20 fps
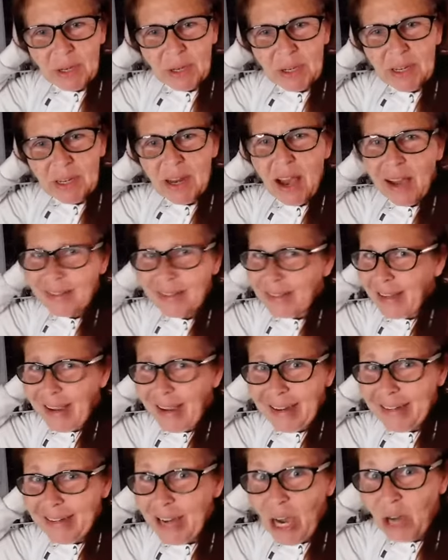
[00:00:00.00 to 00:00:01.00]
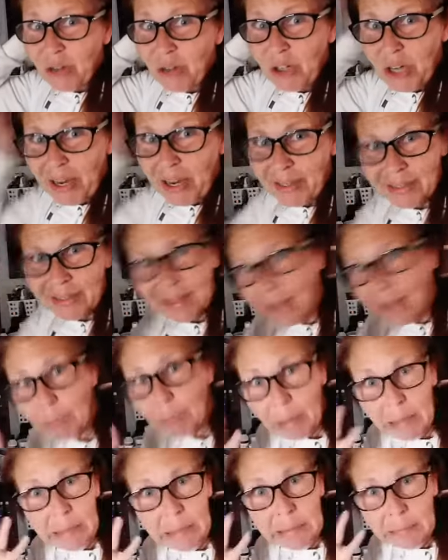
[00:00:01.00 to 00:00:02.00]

me nuts. I know, Jess. Like, pull,